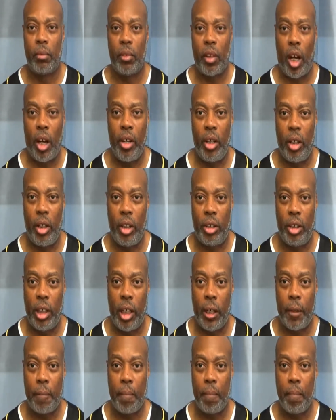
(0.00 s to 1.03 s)
Are you
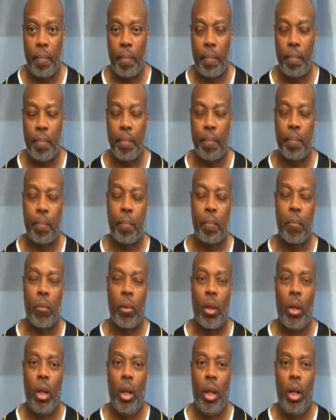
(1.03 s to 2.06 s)
listening?
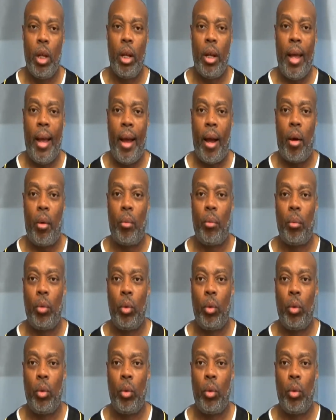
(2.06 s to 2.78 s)
Now,